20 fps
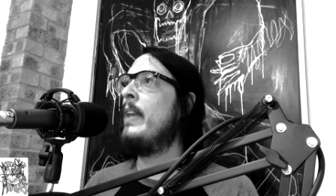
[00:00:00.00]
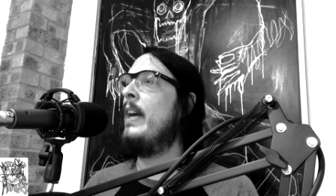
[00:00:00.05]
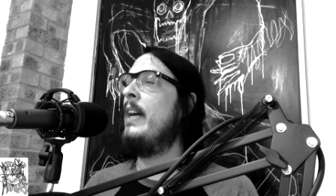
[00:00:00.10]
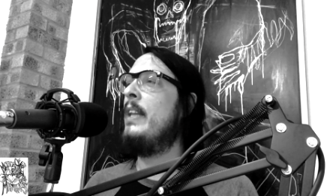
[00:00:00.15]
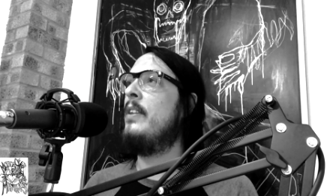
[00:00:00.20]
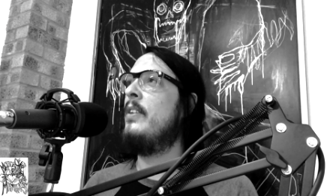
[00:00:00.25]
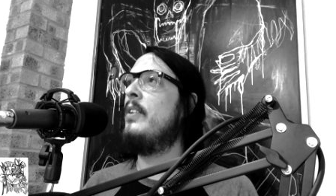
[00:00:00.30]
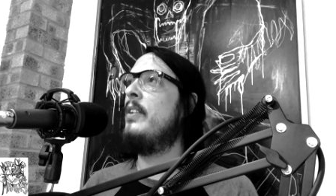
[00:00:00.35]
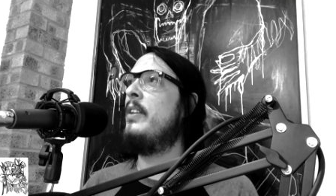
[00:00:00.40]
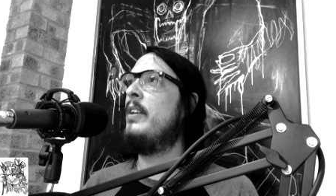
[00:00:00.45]

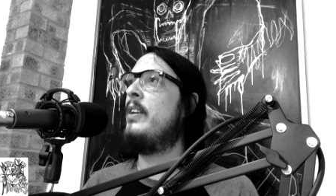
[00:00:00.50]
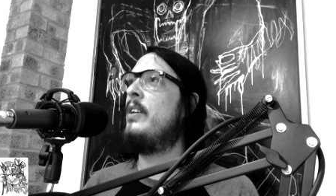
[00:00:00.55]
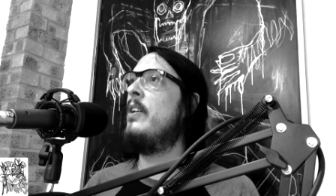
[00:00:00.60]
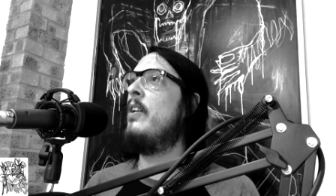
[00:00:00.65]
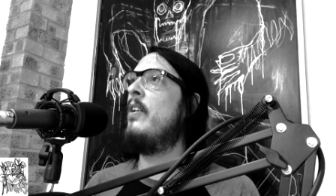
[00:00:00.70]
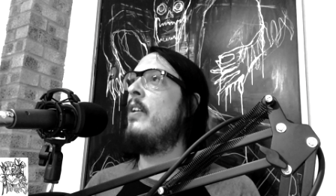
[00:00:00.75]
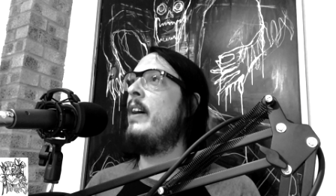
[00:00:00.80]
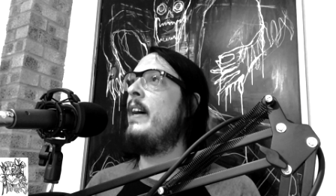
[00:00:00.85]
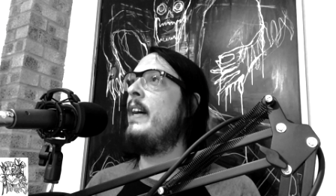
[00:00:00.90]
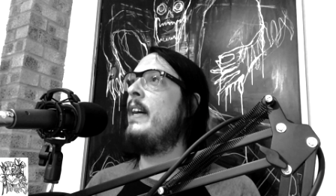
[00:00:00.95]
and the
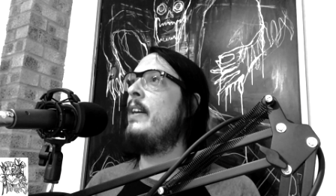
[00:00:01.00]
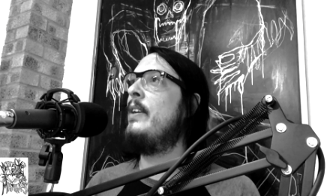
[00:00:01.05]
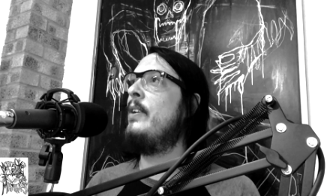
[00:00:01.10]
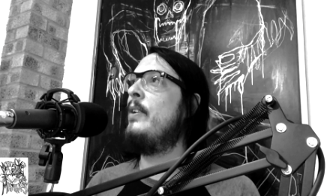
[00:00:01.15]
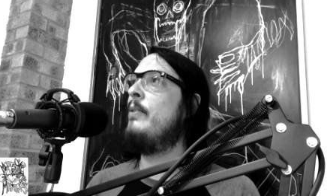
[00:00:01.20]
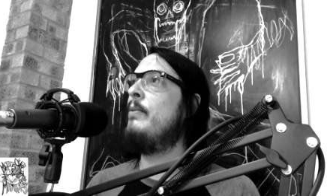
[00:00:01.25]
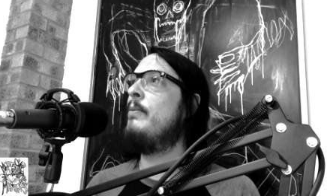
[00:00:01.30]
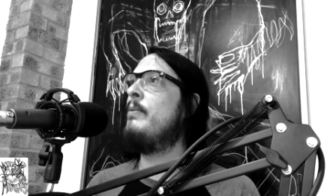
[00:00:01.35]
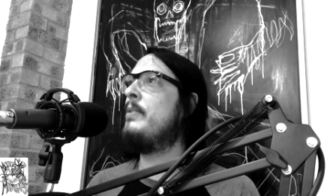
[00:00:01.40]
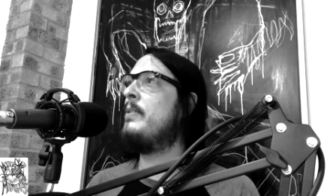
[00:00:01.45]
guy
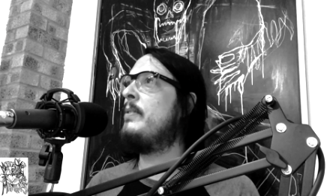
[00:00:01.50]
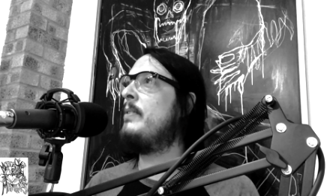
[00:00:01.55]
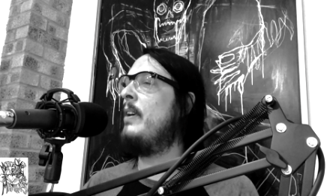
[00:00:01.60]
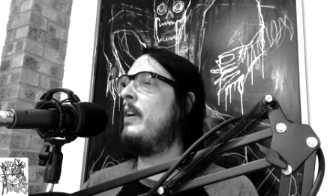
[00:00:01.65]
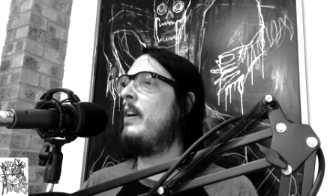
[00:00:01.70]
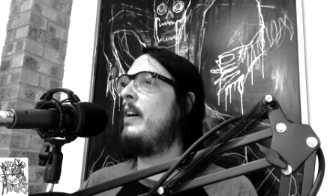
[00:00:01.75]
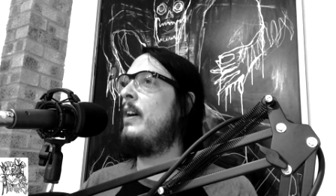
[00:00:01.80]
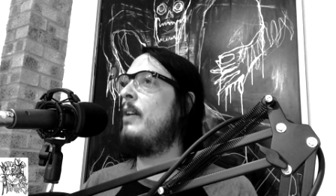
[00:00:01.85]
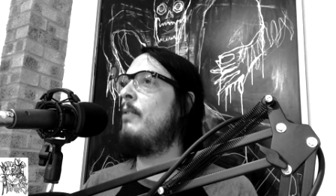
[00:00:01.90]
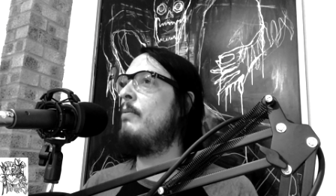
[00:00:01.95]
who was
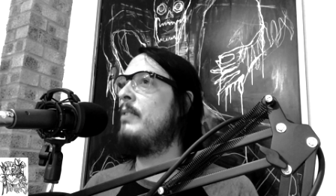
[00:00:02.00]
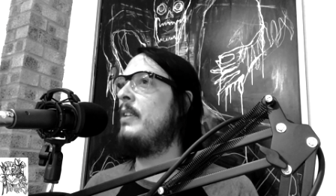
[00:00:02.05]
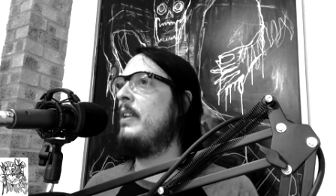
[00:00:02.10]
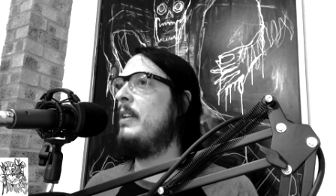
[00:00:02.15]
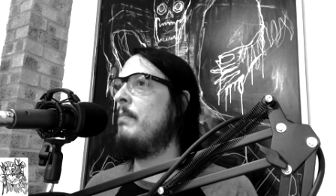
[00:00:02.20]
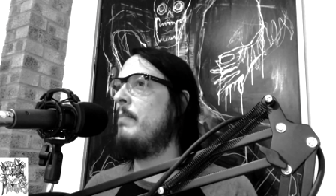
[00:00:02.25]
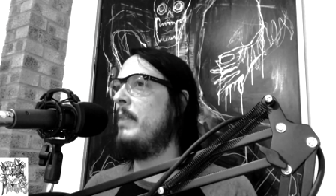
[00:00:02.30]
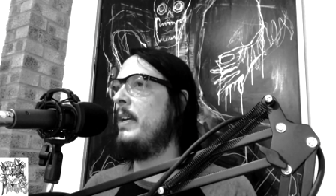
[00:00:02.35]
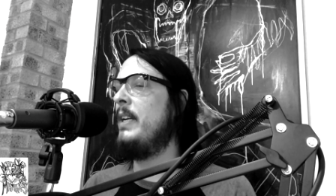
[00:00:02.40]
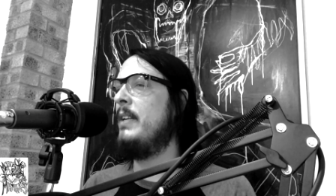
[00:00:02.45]
like holding
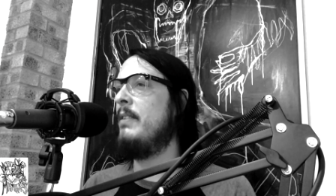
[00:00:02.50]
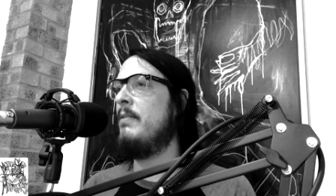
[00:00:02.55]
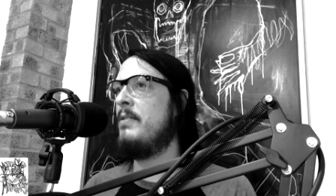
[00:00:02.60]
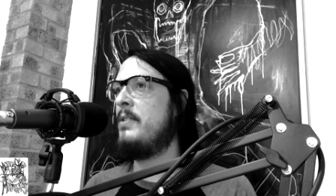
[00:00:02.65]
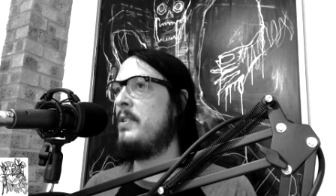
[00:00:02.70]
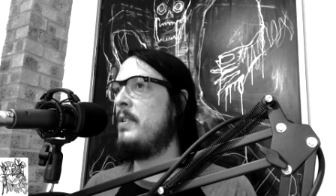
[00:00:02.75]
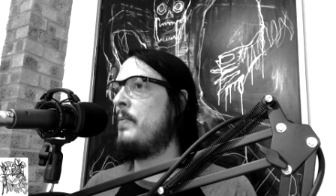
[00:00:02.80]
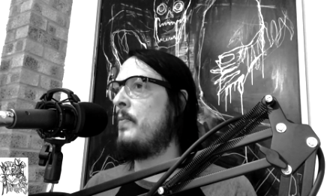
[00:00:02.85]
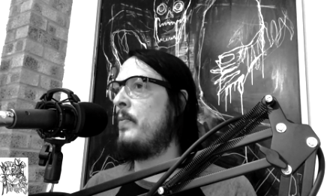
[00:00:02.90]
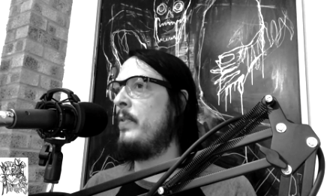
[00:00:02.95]
the meeting, it was
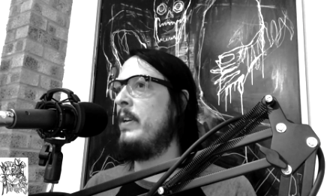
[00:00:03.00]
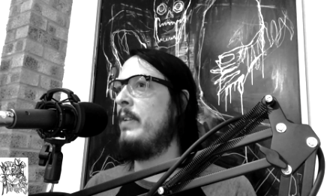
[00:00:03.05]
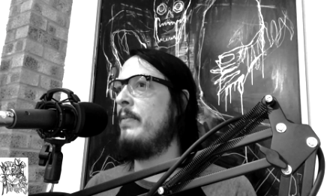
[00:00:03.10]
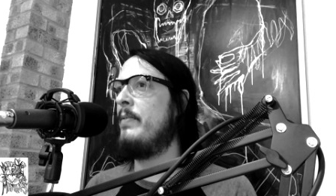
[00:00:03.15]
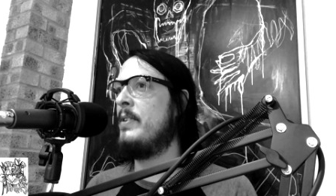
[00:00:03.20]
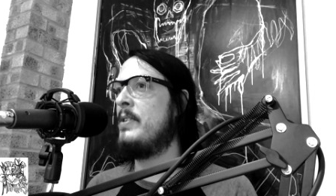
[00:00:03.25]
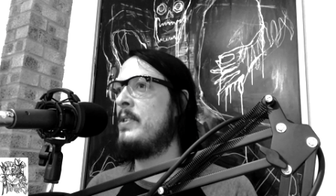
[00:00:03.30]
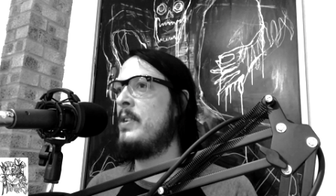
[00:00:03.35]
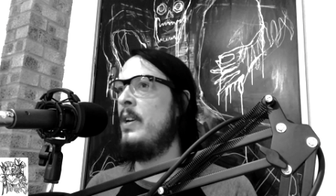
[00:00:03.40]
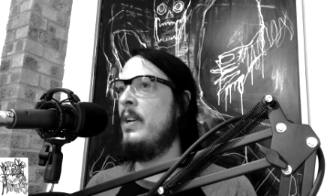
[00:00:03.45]
just three
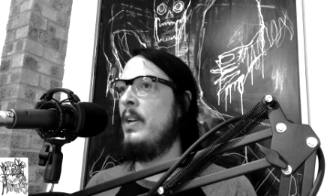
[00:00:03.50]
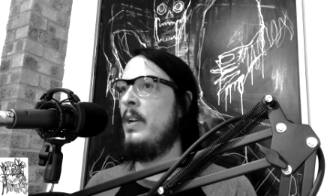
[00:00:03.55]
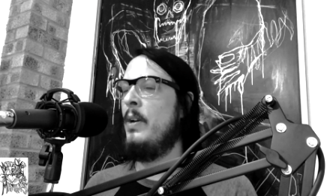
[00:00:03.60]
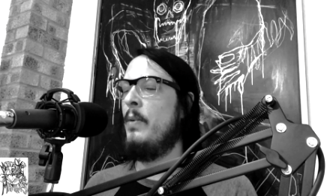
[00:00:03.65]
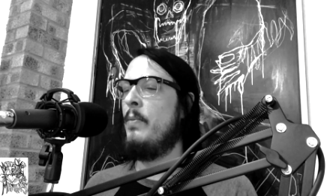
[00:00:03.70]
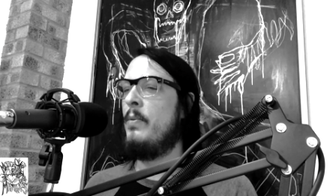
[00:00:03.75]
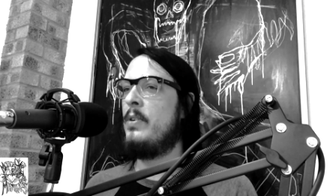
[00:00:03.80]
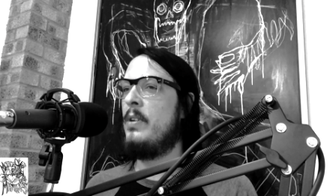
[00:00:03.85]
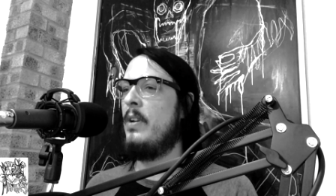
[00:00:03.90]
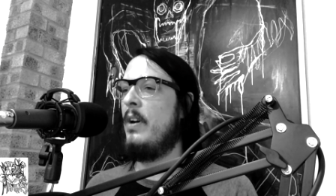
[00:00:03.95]
of us,
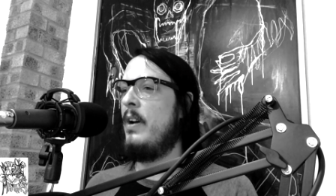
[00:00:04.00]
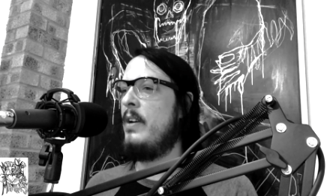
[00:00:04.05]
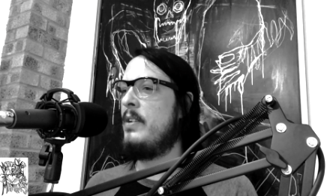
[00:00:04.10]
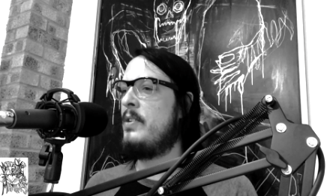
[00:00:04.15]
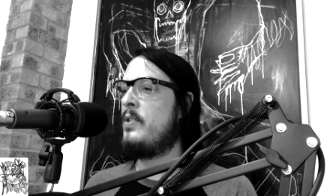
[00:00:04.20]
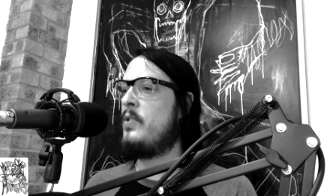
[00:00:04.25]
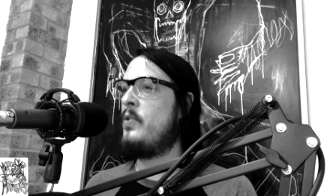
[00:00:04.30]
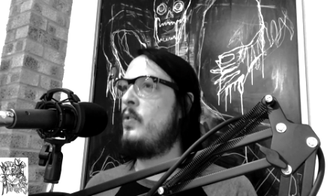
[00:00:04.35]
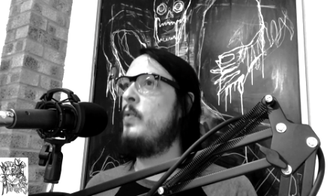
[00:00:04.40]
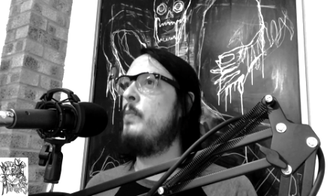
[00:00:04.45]
was like a
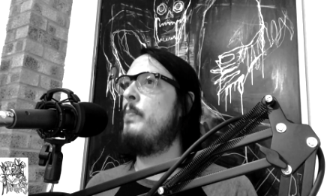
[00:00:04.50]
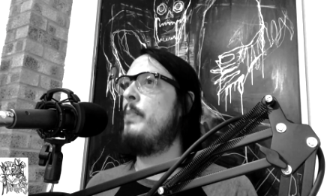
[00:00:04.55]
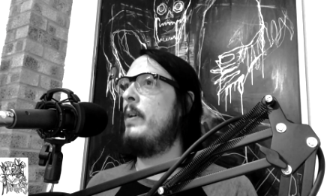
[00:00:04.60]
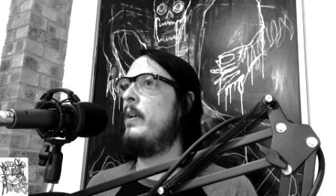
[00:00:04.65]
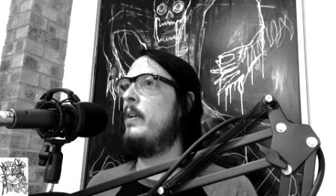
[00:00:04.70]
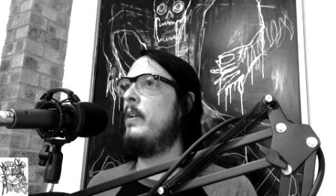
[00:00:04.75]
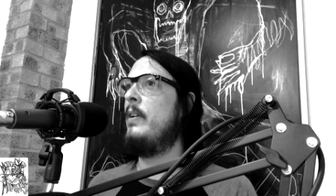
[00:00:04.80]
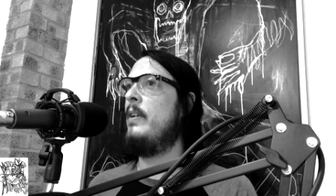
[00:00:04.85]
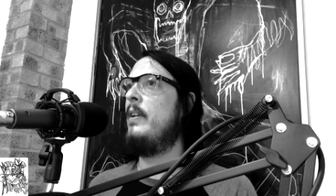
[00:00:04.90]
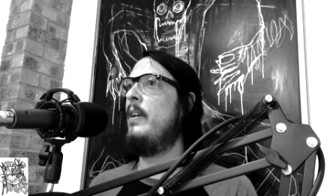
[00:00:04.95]

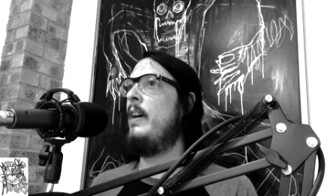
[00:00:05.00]
super